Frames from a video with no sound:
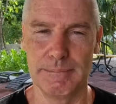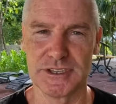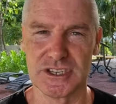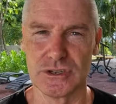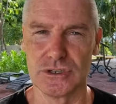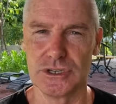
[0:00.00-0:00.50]

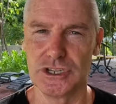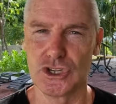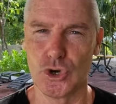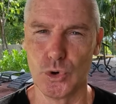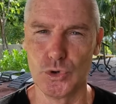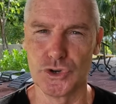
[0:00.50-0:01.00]
absolutely
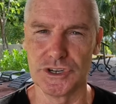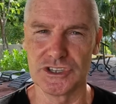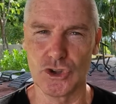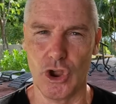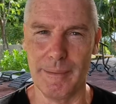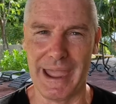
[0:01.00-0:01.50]
cauldron
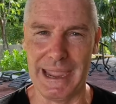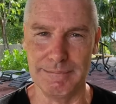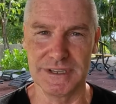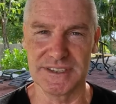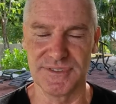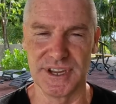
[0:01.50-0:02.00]
type
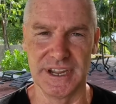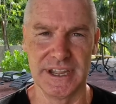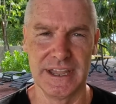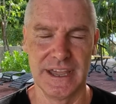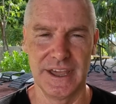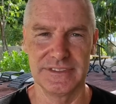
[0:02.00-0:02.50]
atmosphere
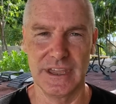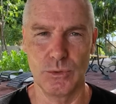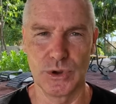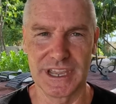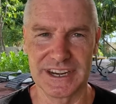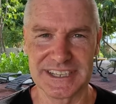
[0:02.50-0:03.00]

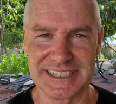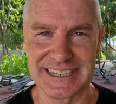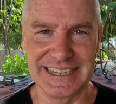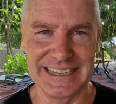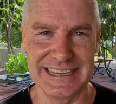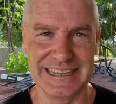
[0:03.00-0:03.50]
that we're going to
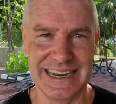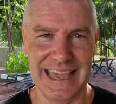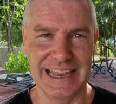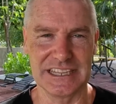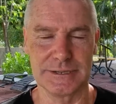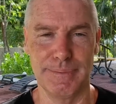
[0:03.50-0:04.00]
see in
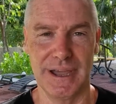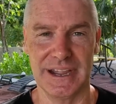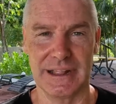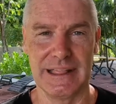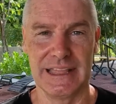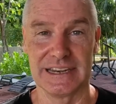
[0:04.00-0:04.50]
Ellis
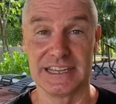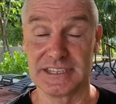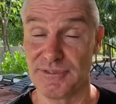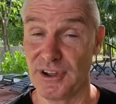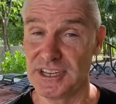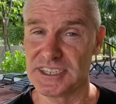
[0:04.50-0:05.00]
Park.
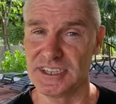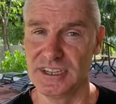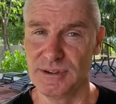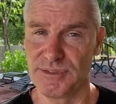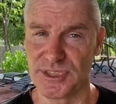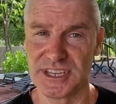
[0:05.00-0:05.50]
Let's face it,
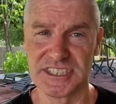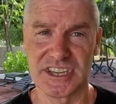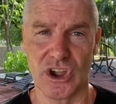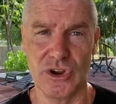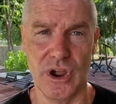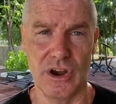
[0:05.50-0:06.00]
if things
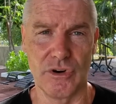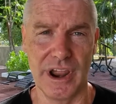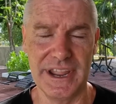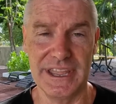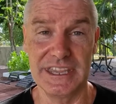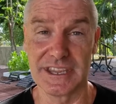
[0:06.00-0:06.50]
go
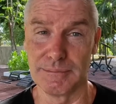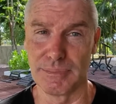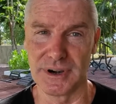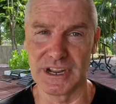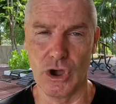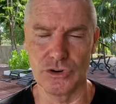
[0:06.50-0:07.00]
awry, he can
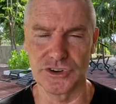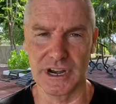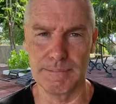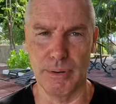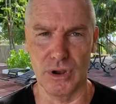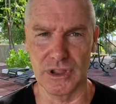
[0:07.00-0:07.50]
bring
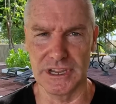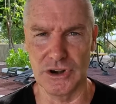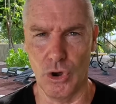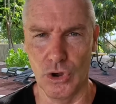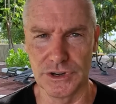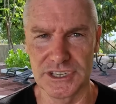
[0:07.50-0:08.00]
Andre Pollard
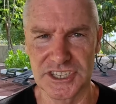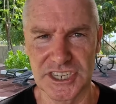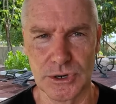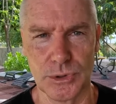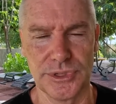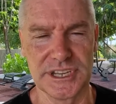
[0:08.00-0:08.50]
on to
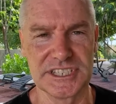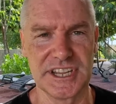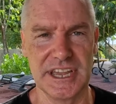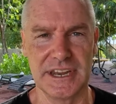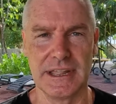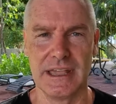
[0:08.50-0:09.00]
settle things
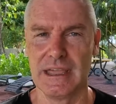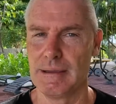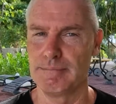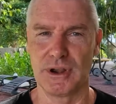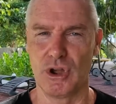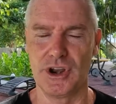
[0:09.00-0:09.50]
down,
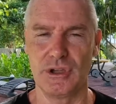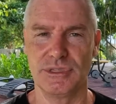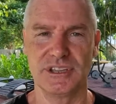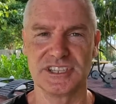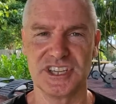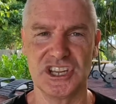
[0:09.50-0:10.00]
but I don't
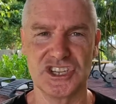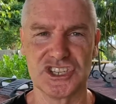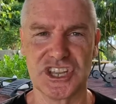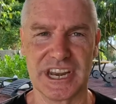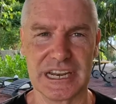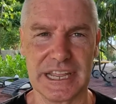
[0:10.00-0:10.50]
think
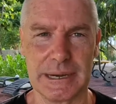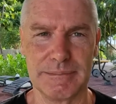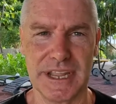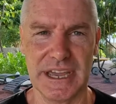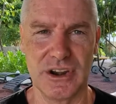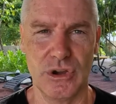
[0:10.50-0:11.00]
Sasha's going to let
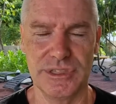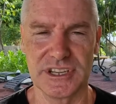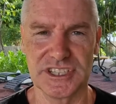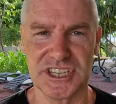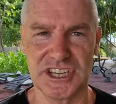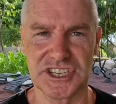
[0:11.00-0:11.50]
him down. I
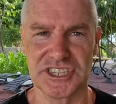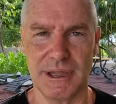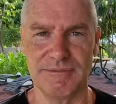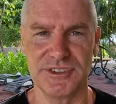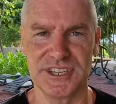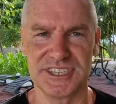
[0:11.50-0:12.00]
think Sasha's
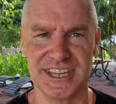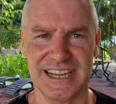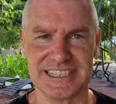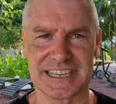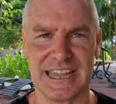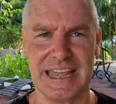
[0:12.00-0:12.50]
up for the
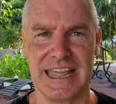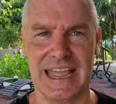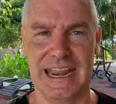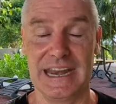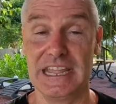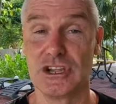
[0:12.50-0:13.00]
task,
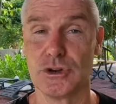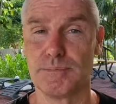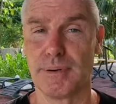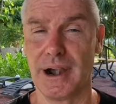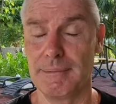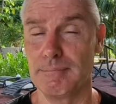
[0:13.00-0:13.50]
and he
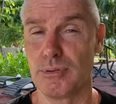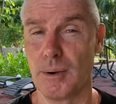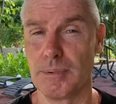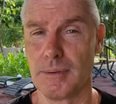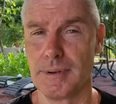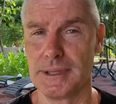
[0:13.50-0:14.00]
could
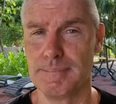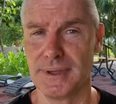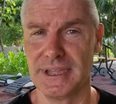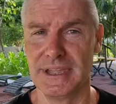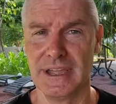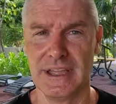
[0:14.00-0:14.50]
probably
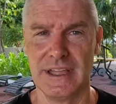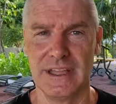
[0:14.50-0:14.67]
be